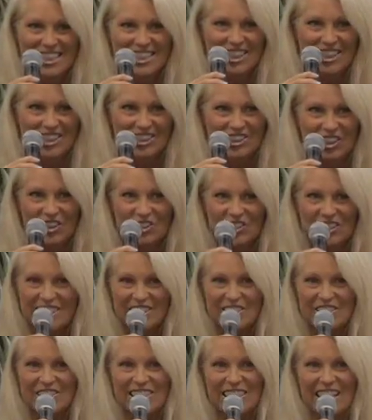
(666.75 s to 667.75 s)
Serotonin
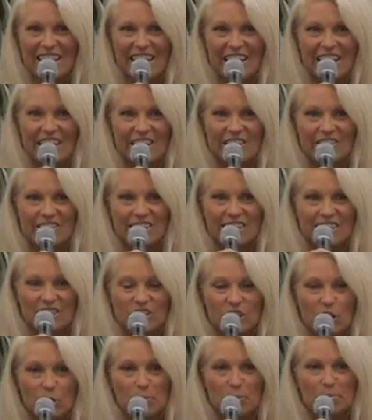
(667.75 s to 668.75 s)
goes down,
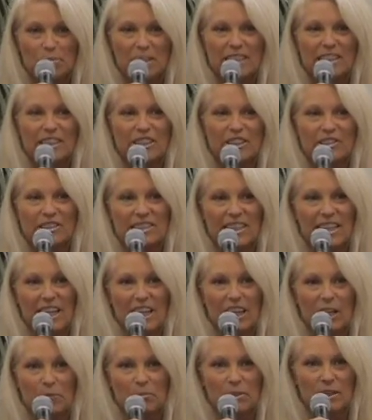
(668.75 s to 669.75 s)
dopamine goes
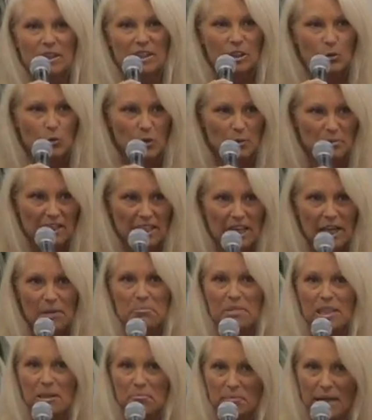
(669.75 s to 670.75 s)
up, we
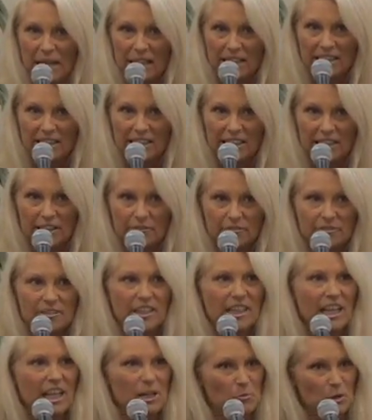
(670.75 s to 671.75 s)
become competitive,
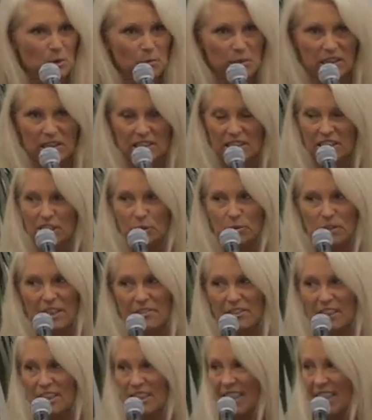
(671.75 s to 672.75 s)
and we're willing to do
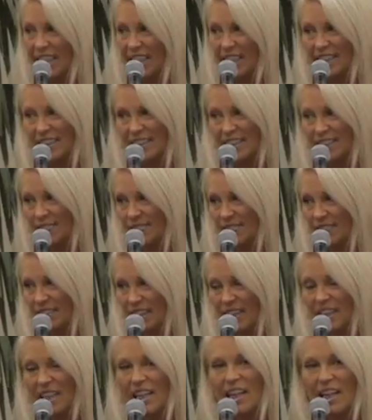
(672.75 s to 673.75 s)
whatever it takes.
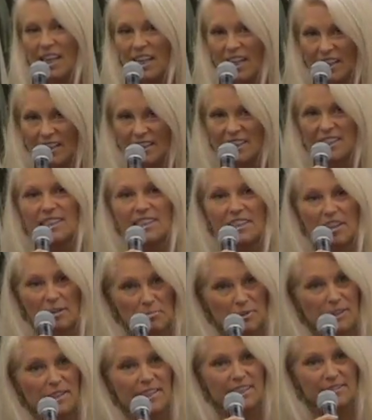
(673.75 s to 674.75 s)
And it's
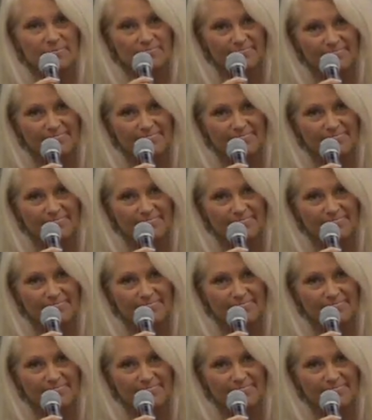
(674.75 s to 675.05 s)
not pretty.